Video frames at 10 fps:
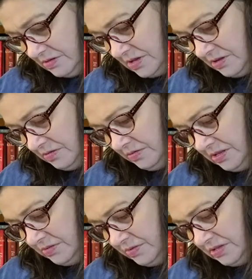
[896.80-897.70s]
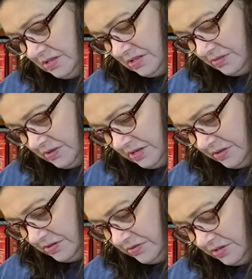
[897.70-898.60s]
No, this one's... Well, no,
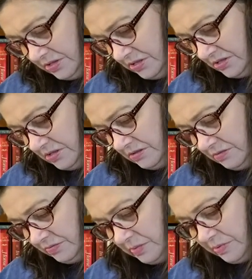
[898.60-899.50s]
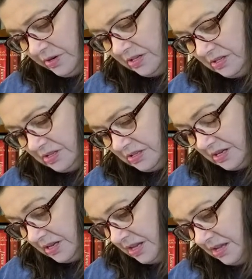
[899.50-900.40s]
those are just reprints.
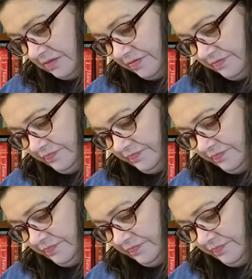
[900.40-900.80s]
I can't... I'm